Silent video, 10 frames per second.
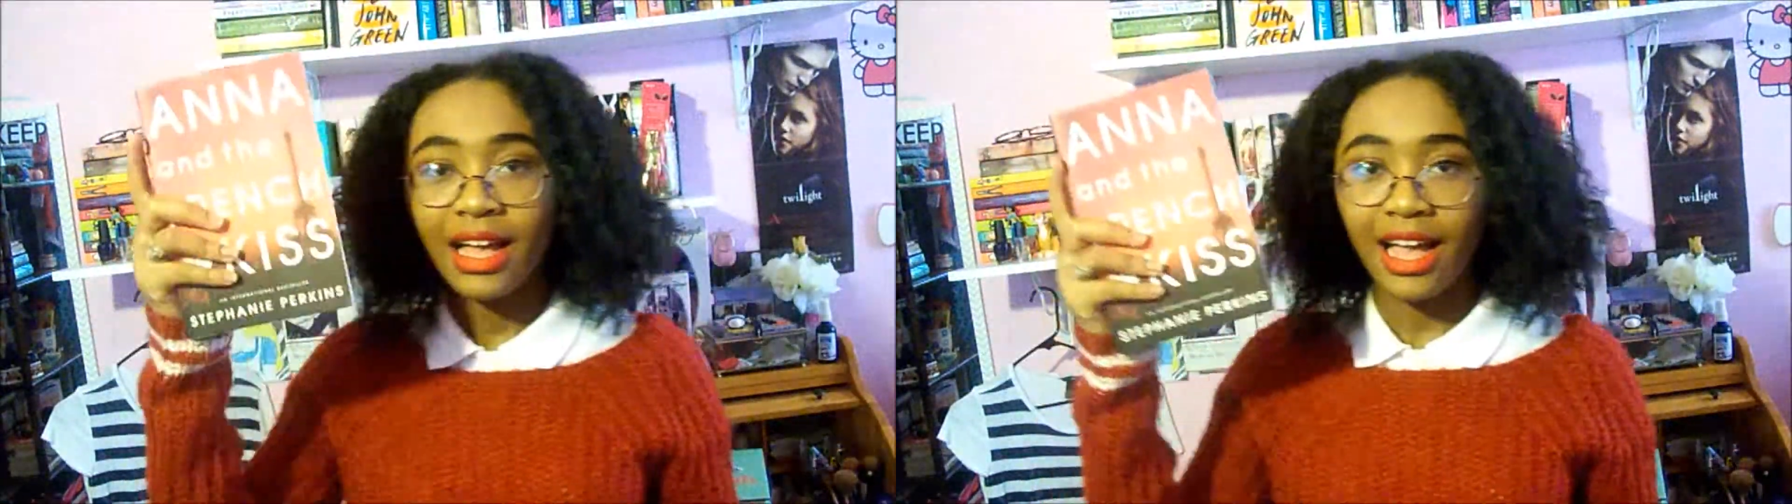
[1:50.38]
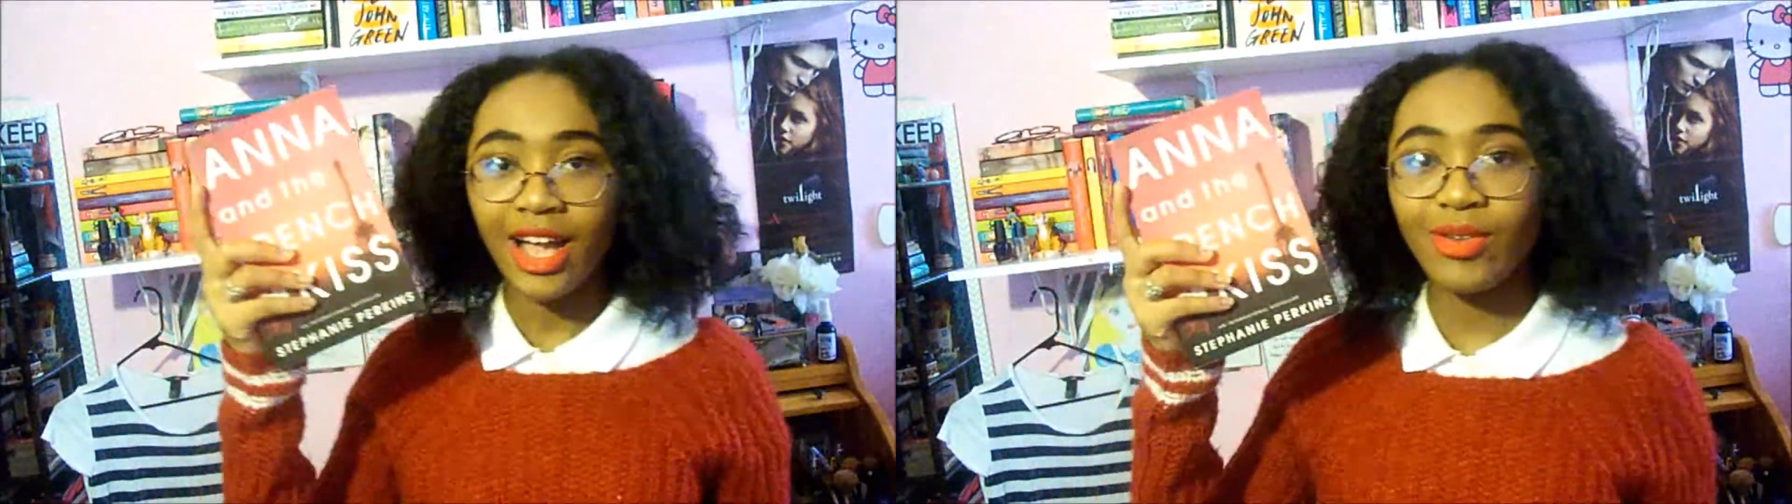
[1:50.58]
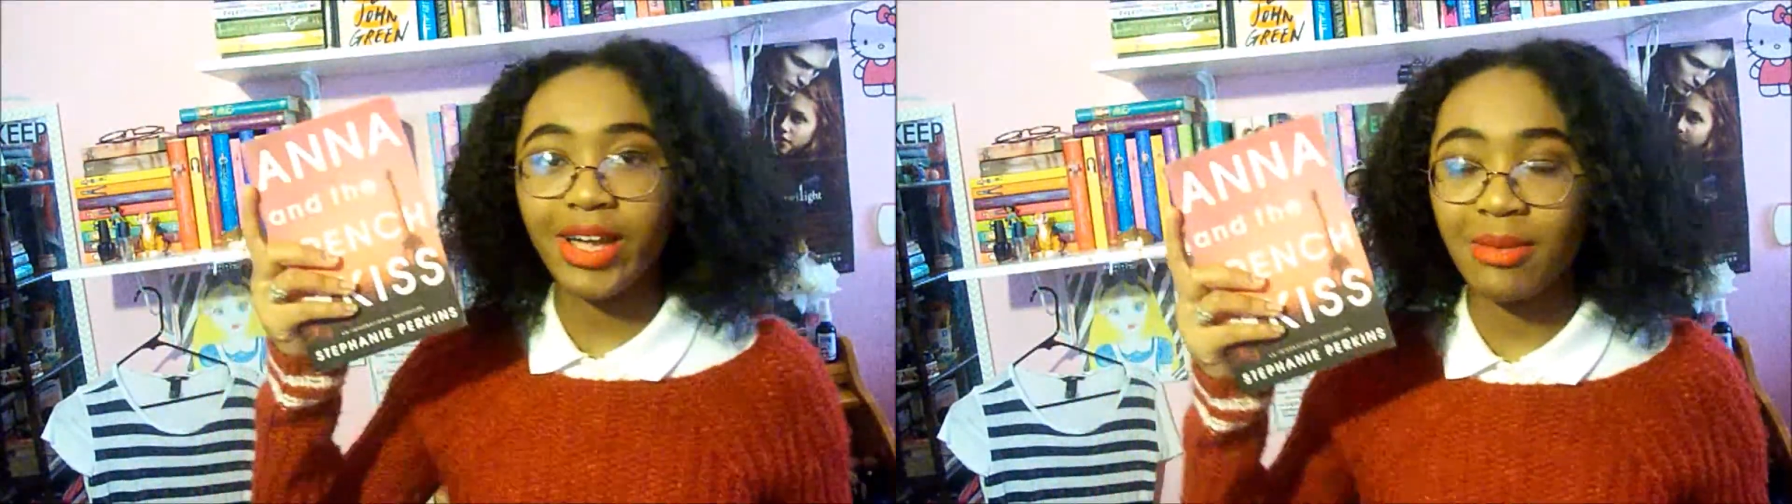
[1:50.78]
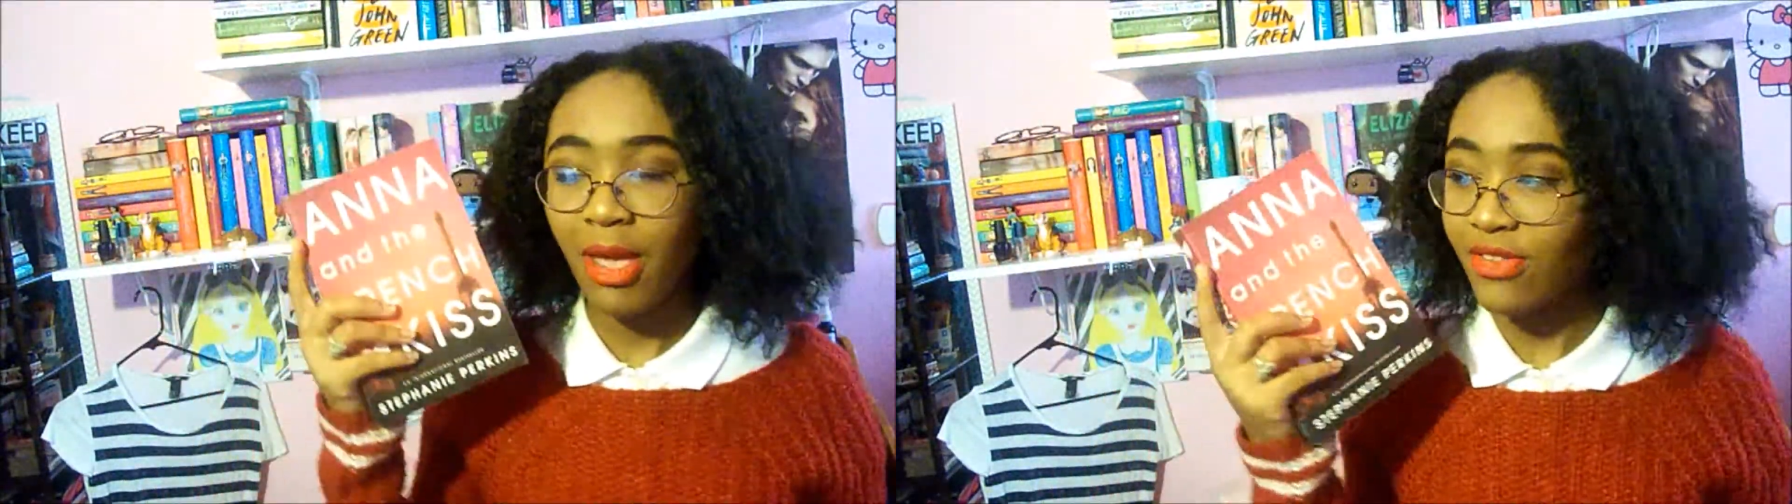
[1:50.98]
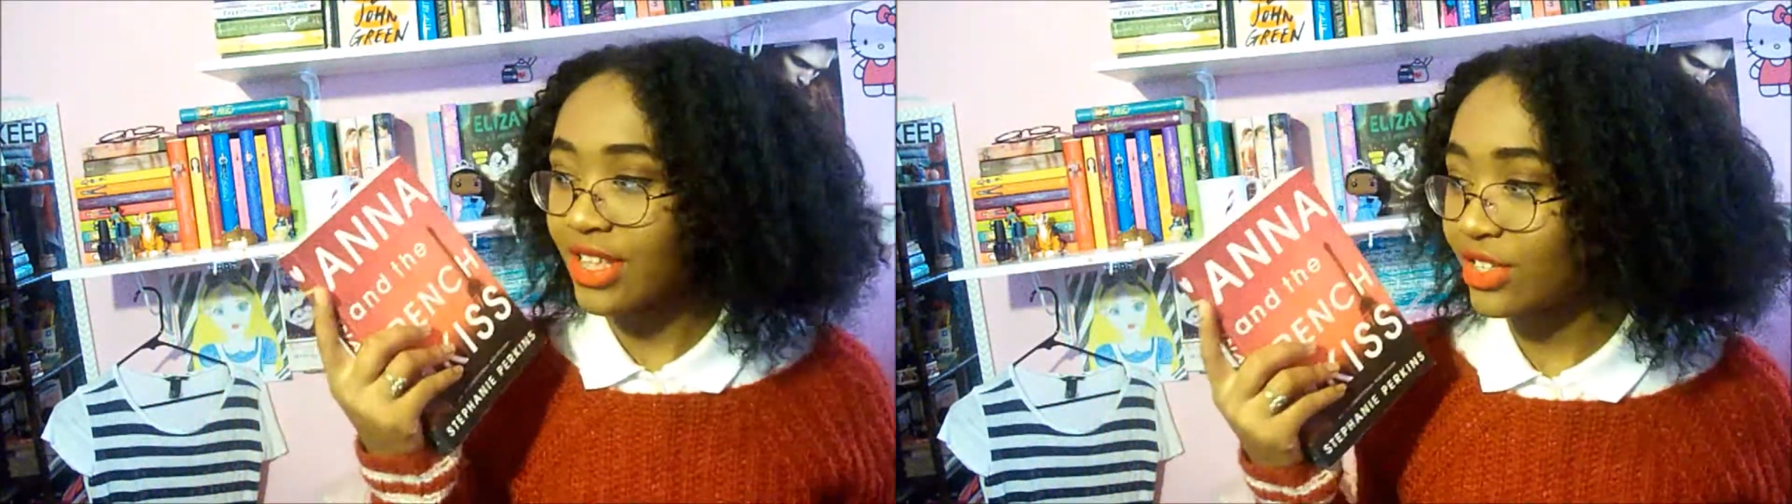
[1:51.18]
I
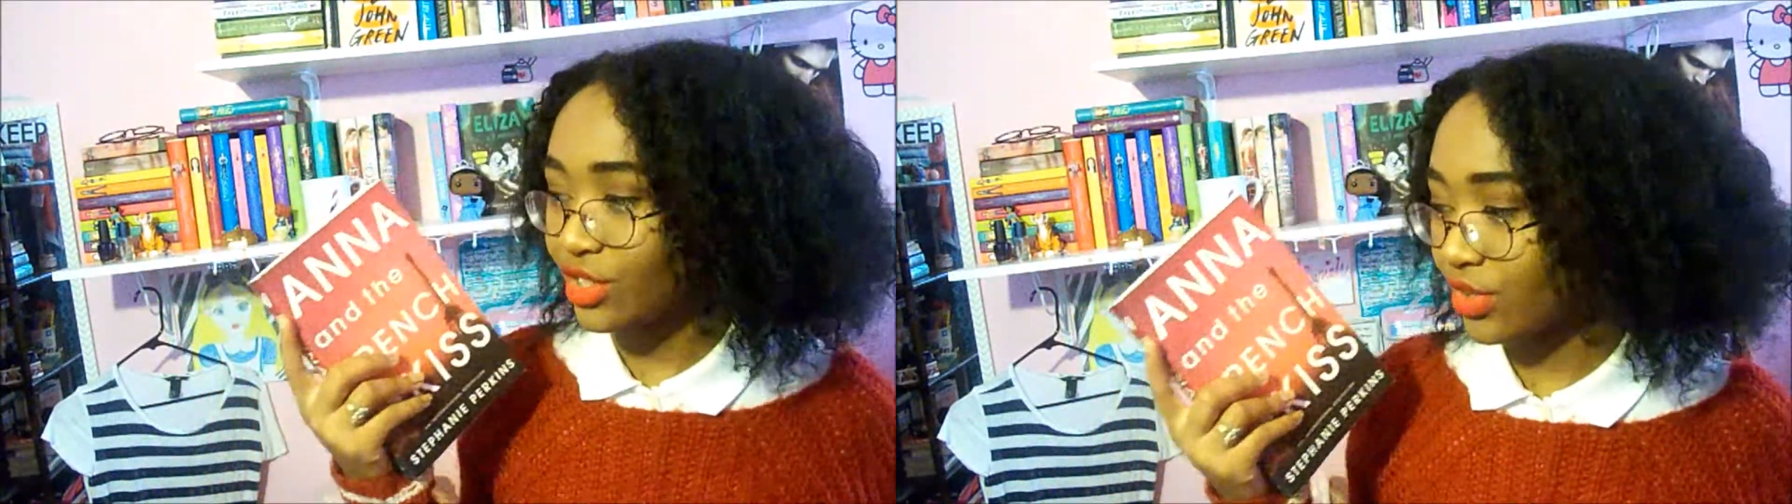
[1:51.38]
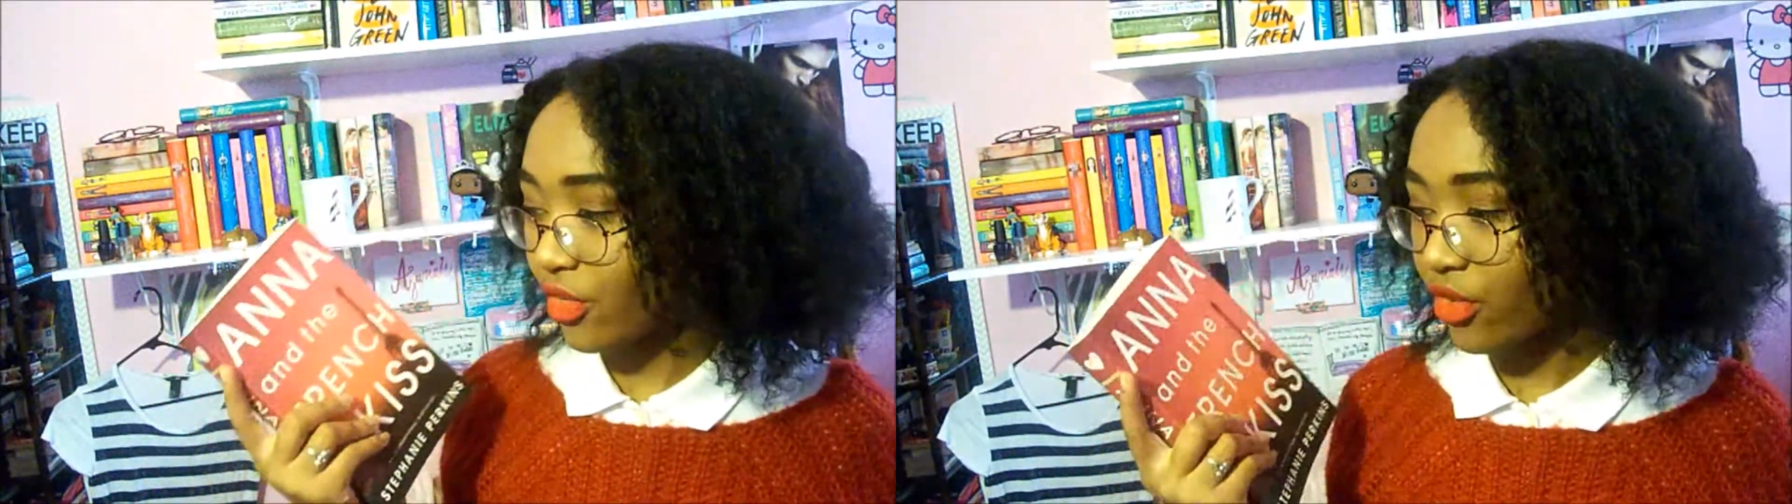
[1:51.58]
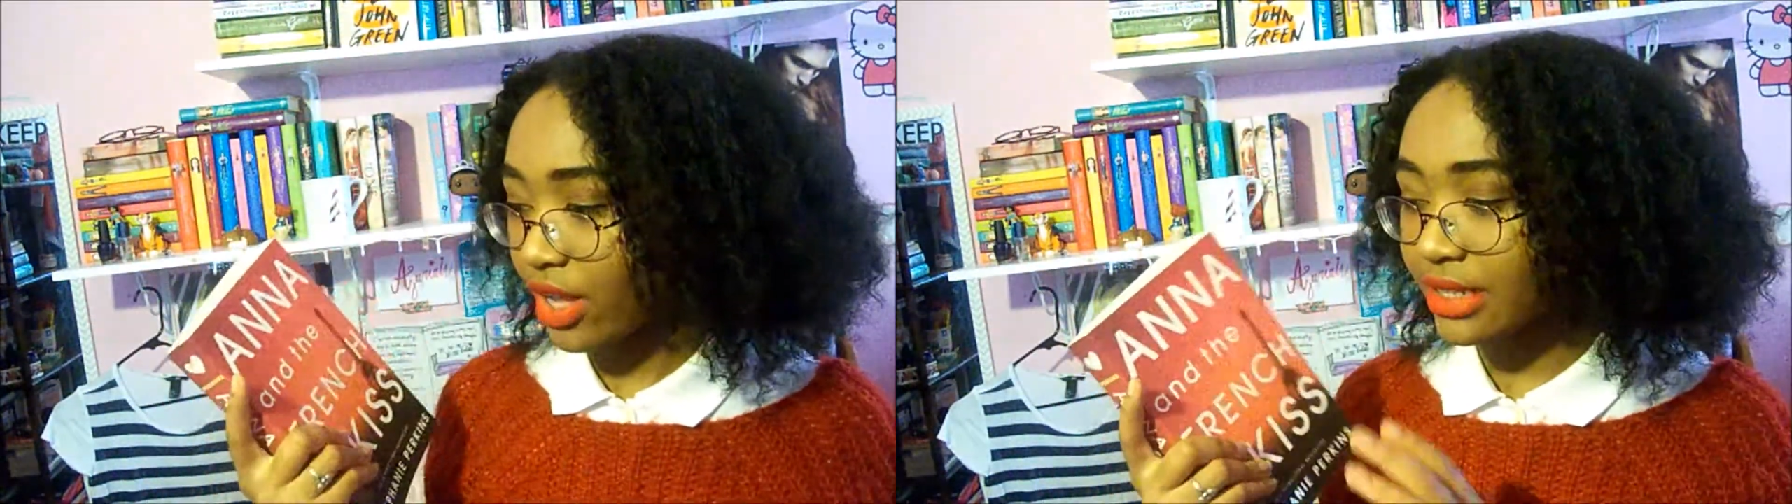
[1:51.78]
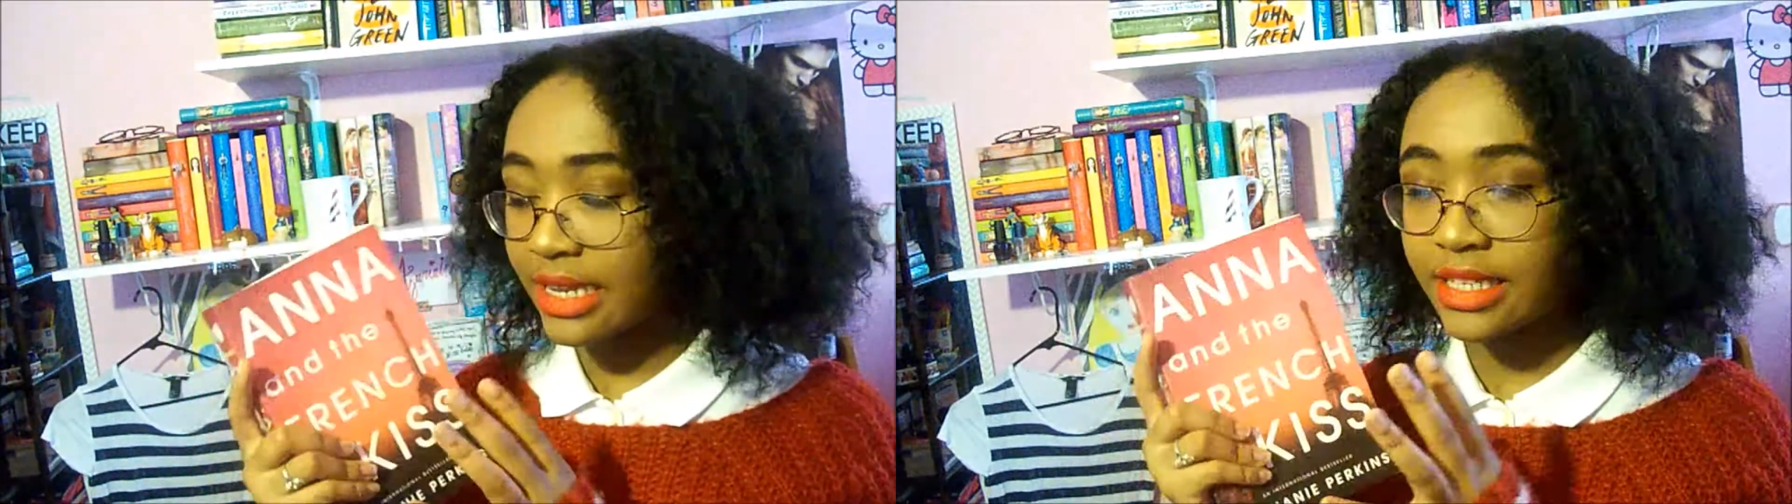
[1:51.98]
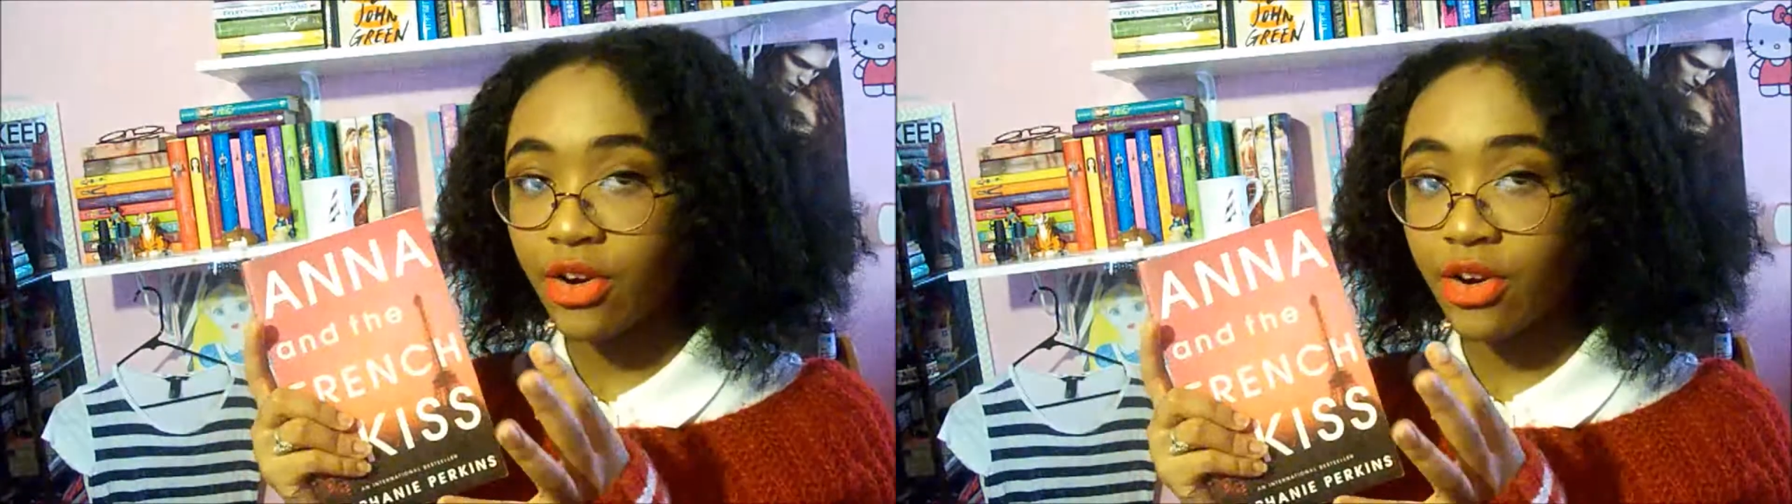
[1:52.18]
recommend this to read for Valentine's Day.